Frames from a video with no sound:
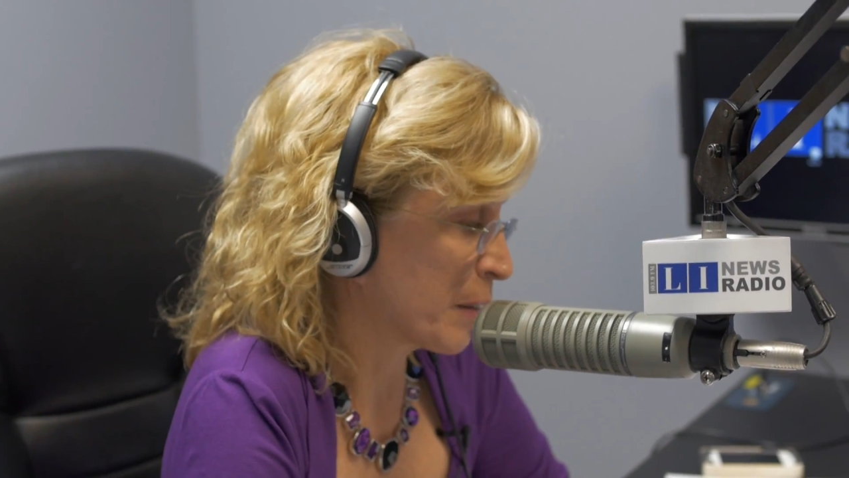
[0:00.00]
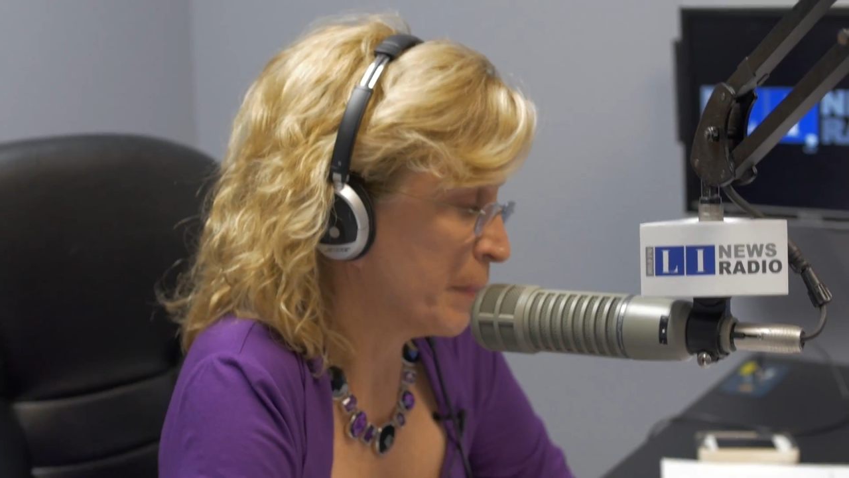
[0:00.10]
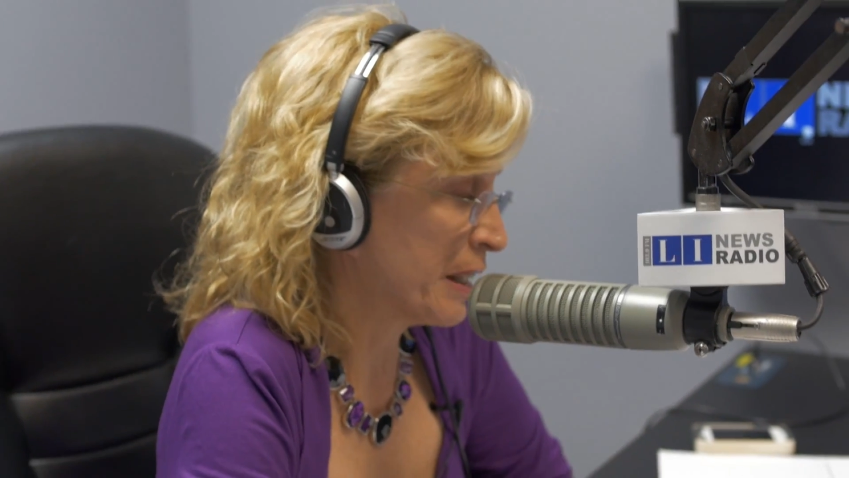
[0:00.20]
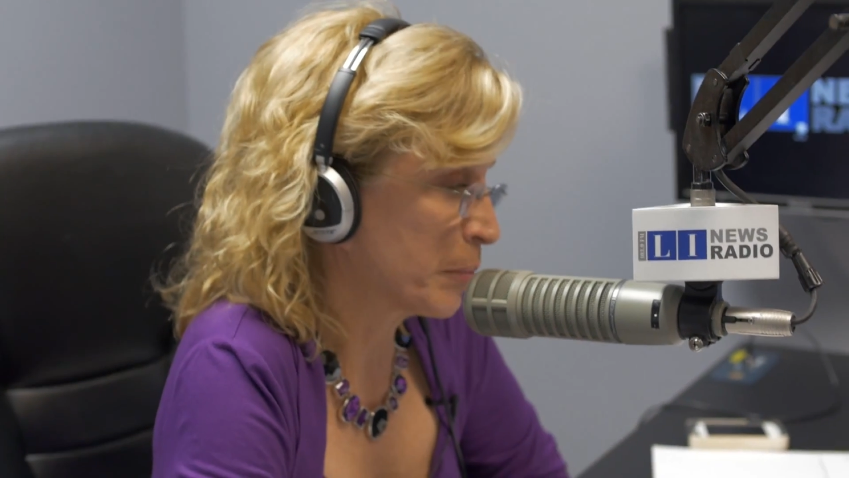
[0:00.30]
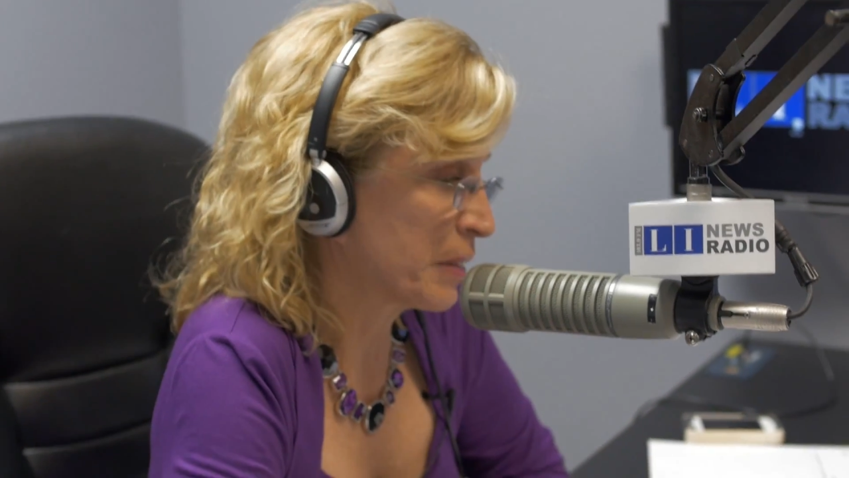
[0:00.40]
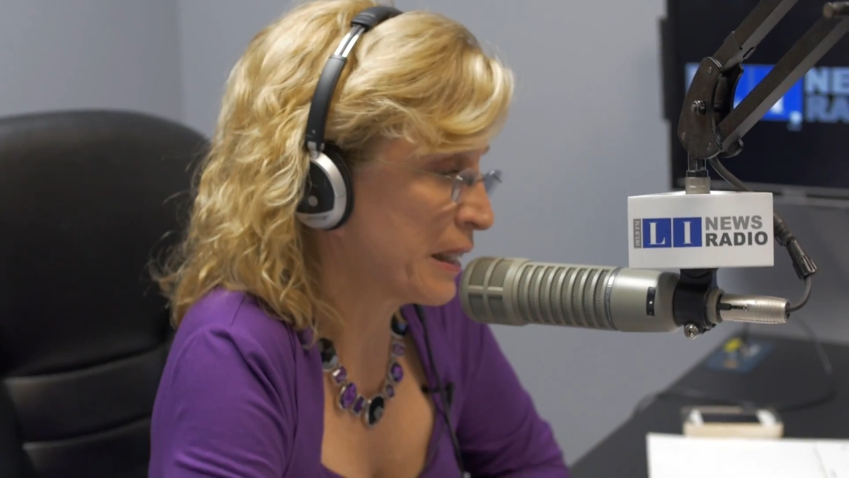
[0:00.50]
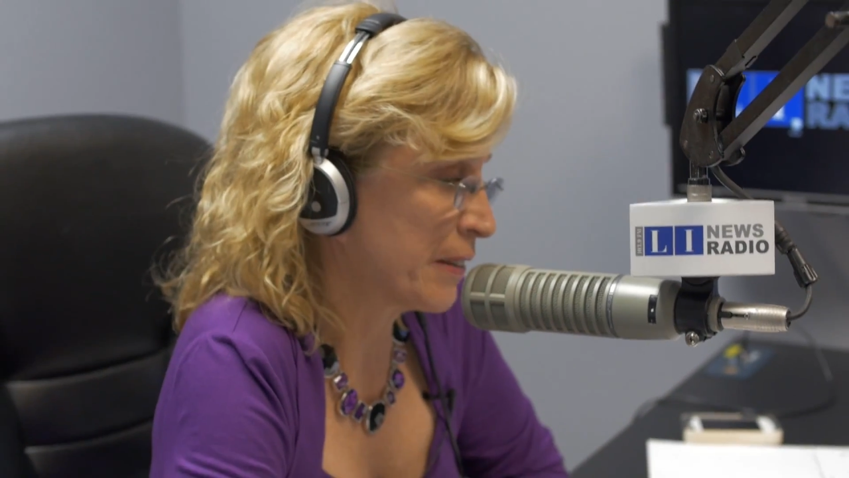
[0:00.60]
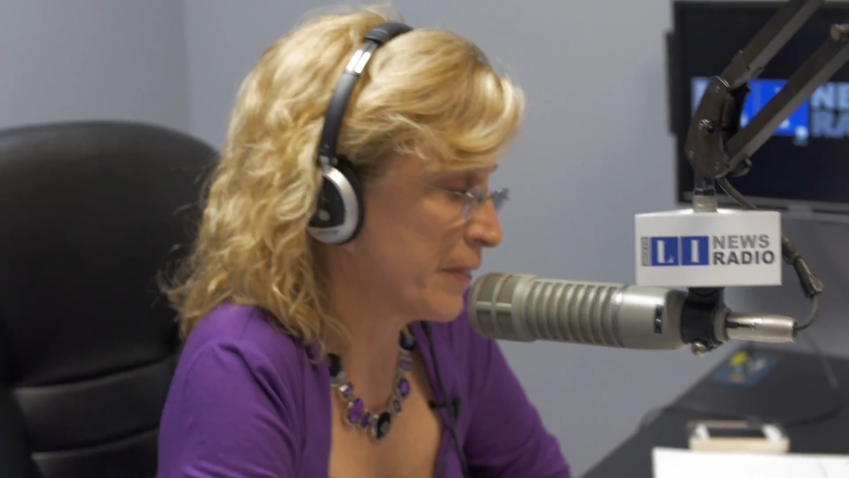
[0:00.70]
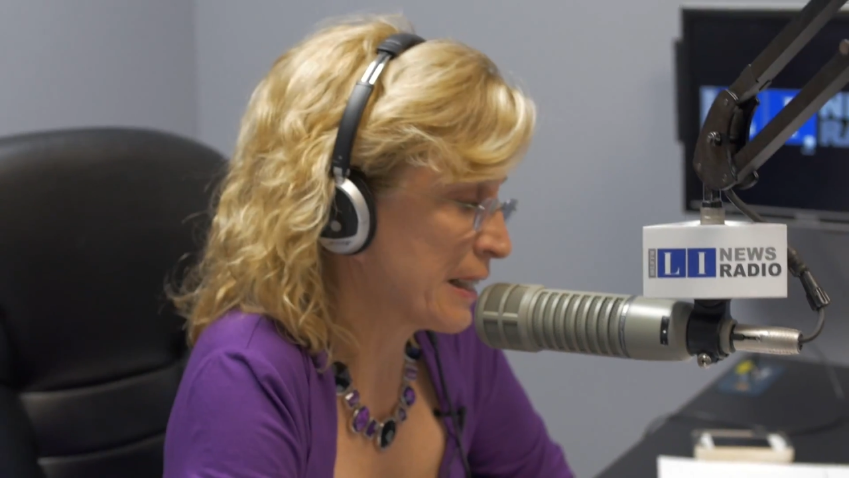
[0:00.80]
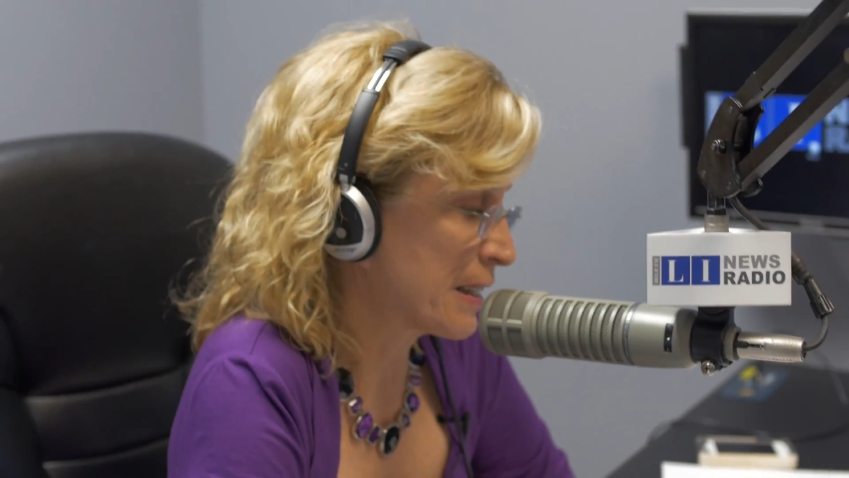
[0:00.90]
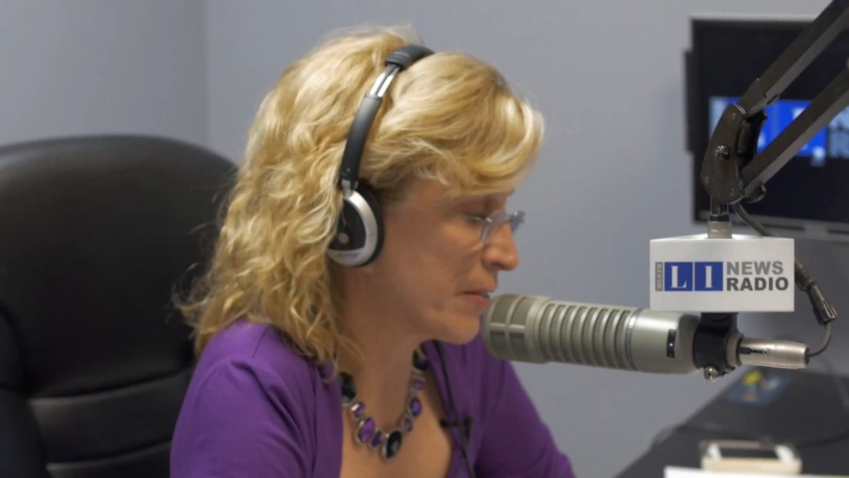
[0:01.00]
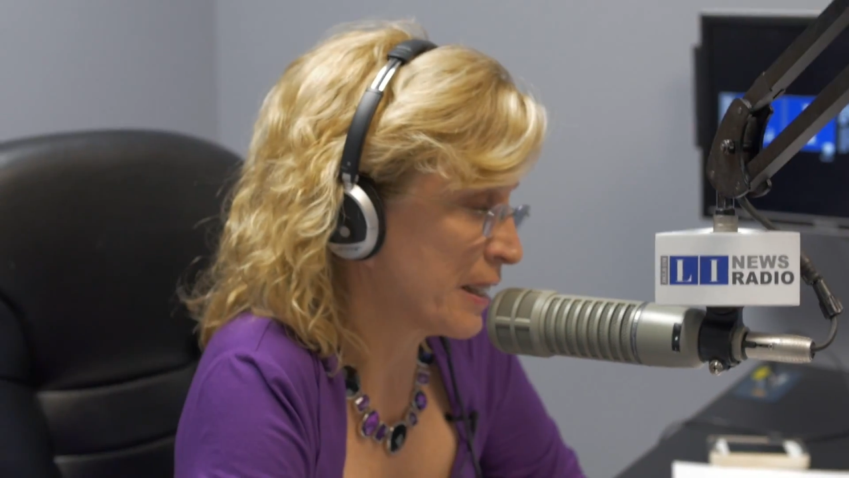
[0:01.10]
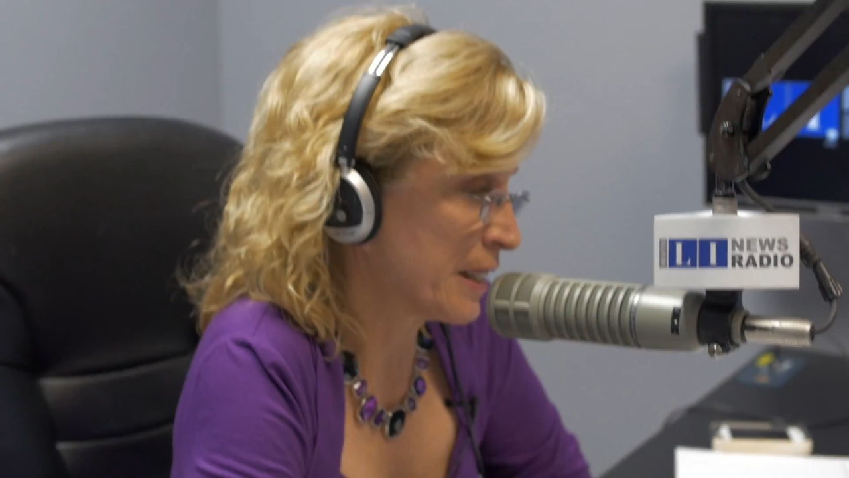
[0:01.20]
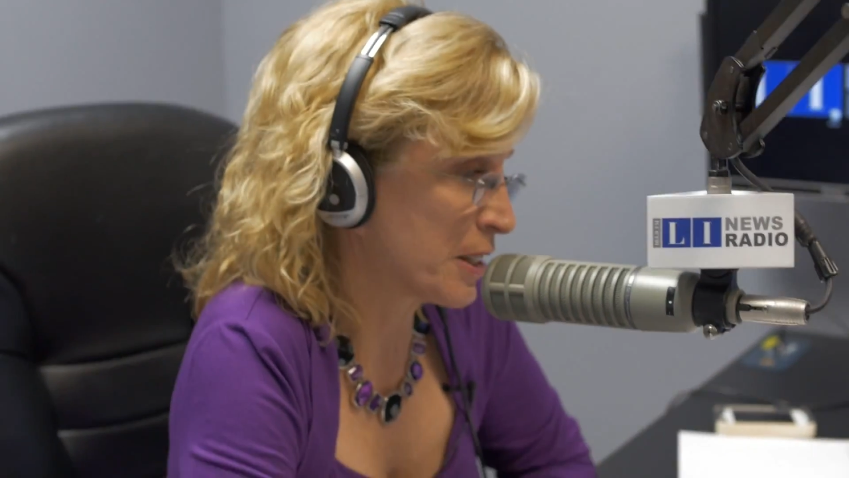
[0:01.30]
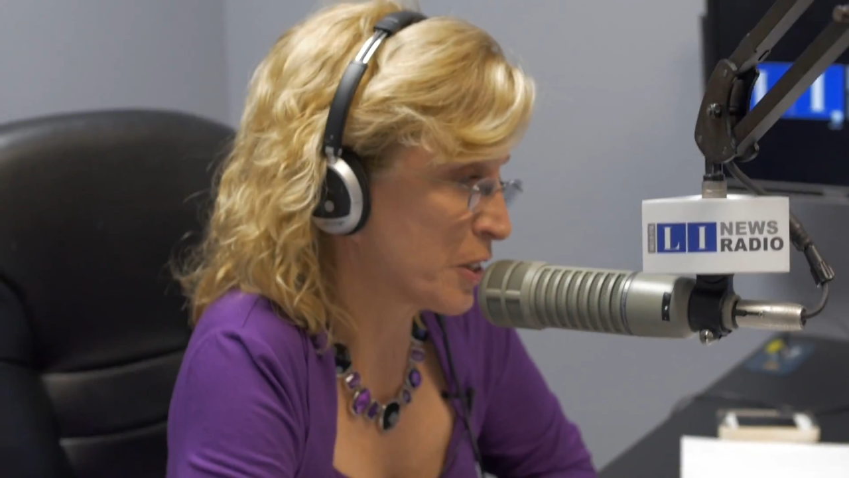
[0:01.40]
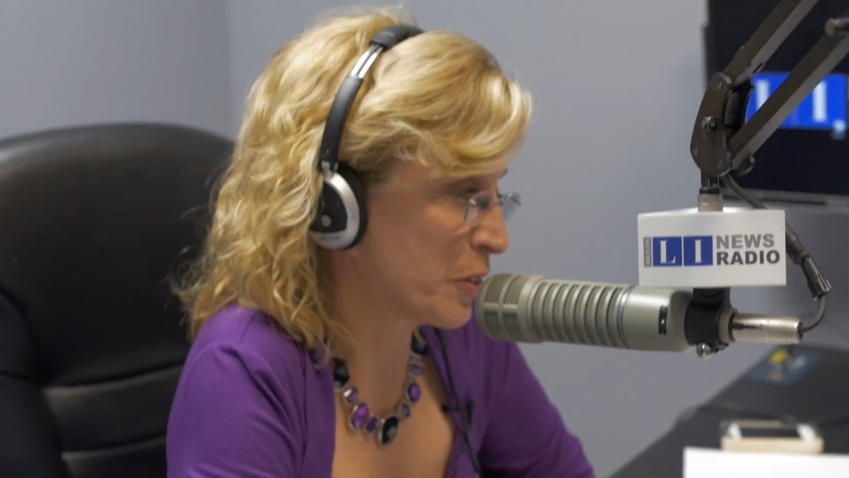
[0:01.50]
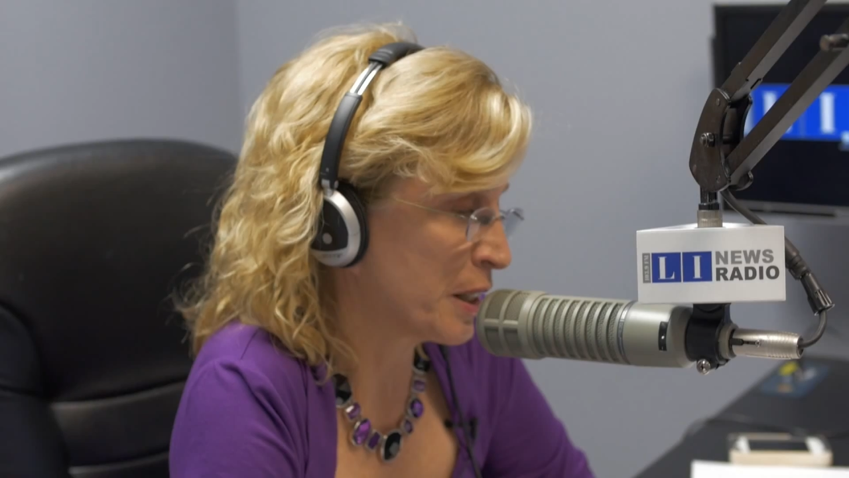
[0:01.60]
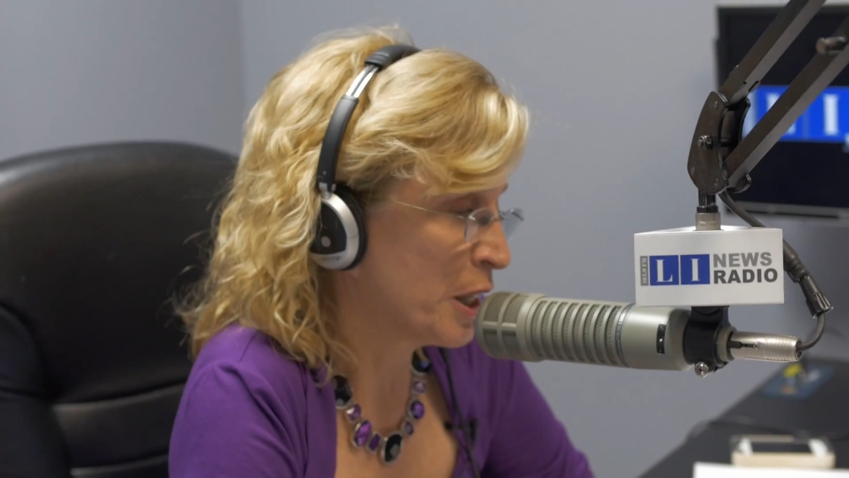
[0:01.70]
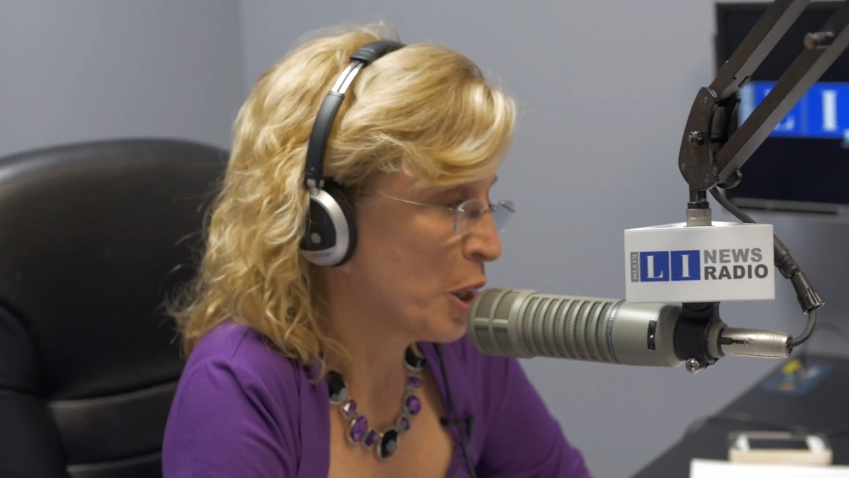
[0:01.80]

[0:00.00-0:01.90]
minimally invasive dentistry,